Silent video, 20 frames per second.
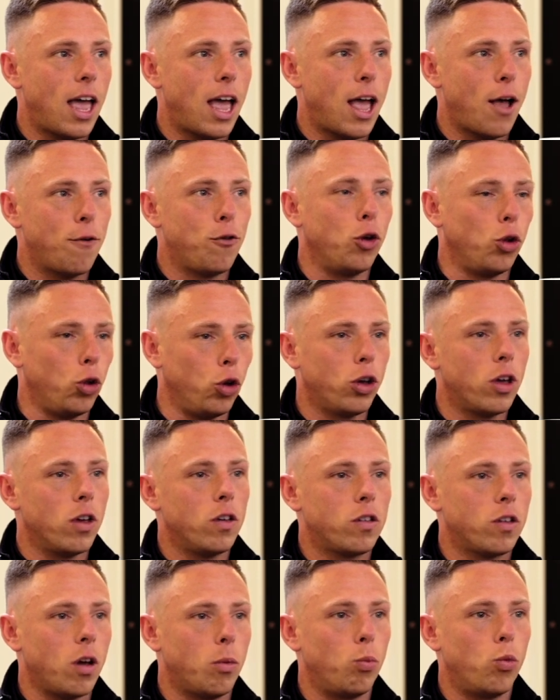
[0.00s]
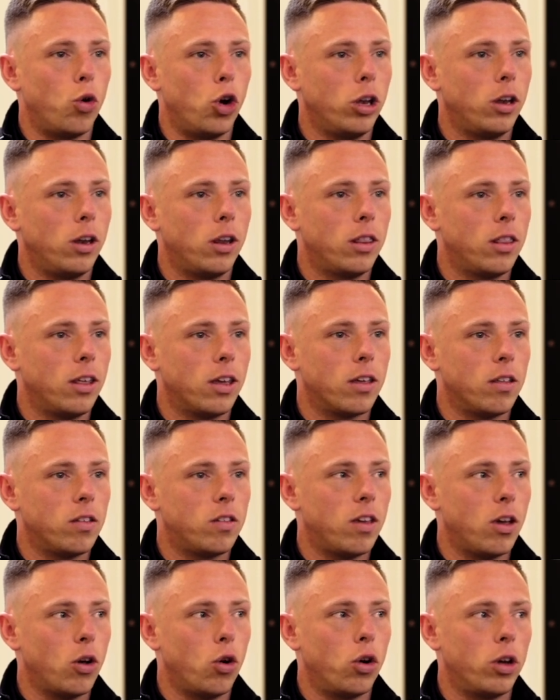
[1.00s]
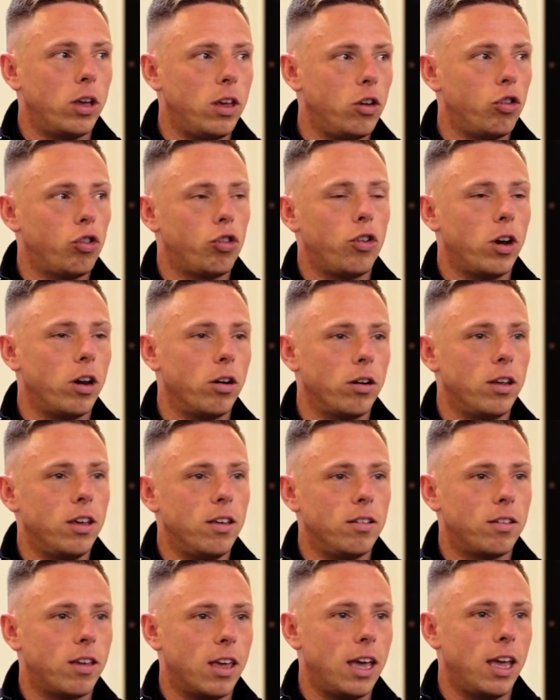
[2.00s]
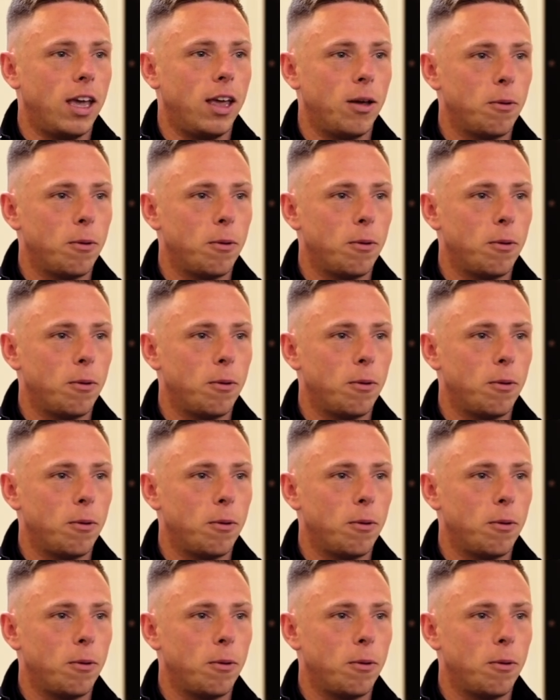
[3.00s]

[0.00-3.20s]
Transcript: if you look at someone, they can say, oh, he's straight or he's gay.